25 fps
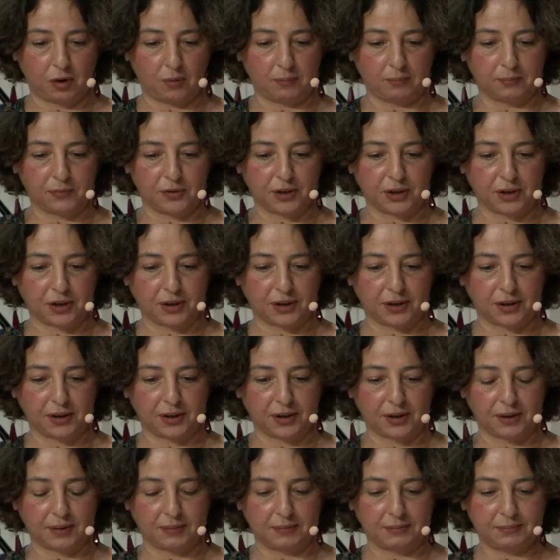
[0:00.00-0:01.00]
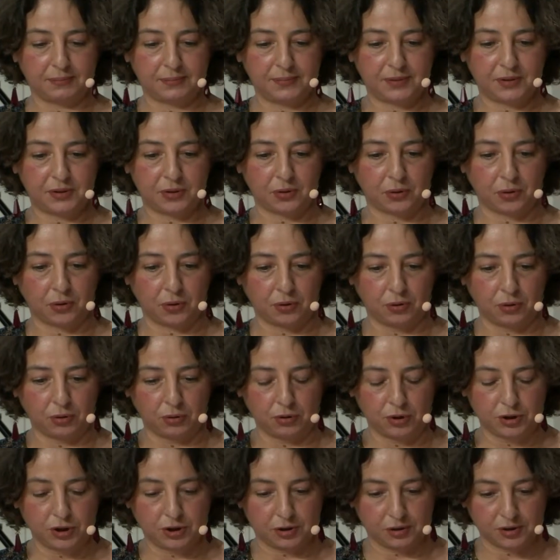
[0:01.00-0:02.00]
the
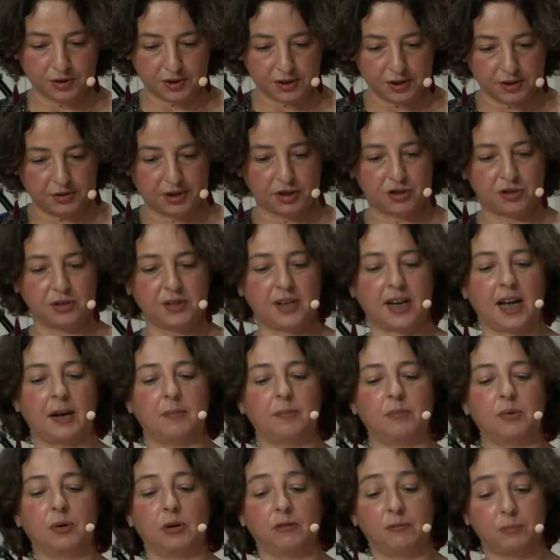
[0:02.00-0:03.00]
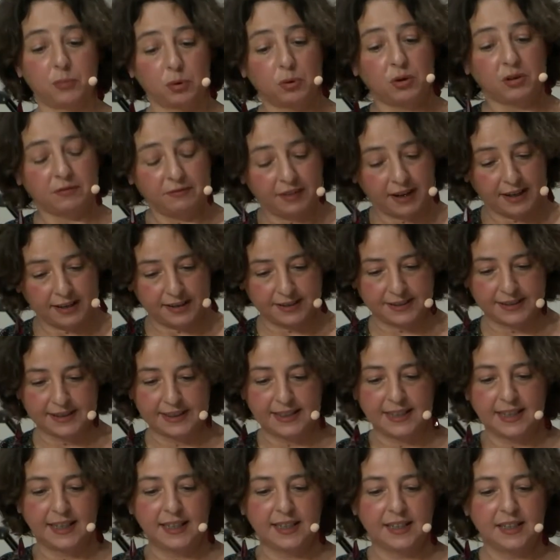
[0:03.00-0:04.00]
old concentration camp of Buchenwald
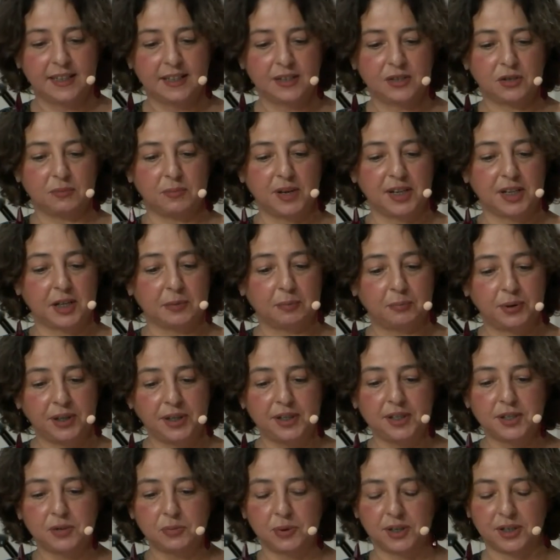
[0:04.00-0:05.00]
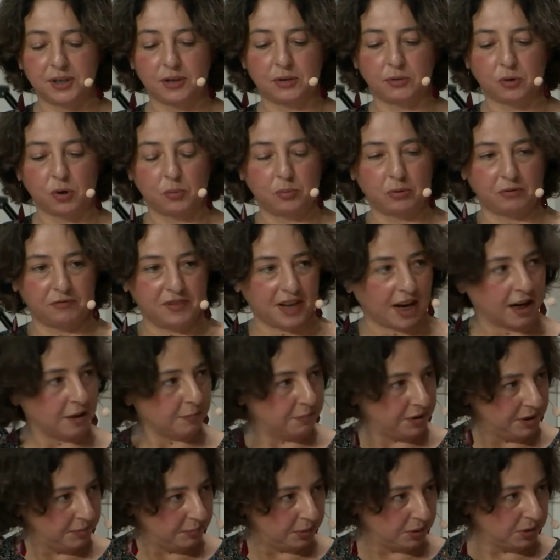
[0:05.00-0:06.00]
to make a piece with a group of young
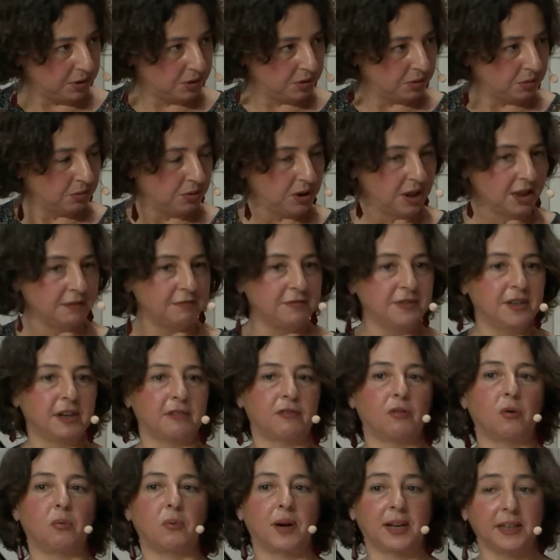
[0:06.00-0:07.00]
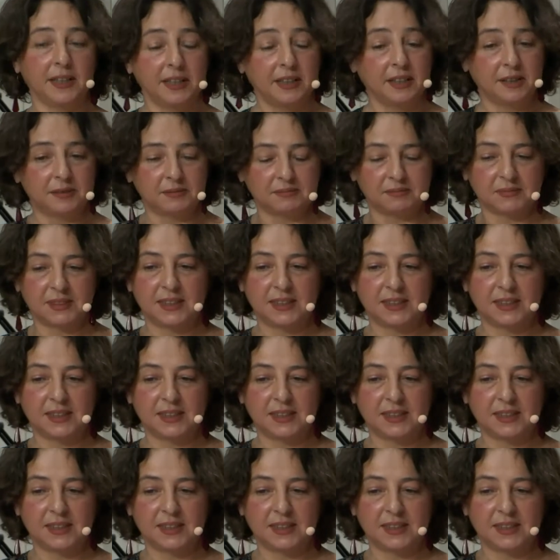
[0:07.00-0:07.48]
people who lived there for 1 year,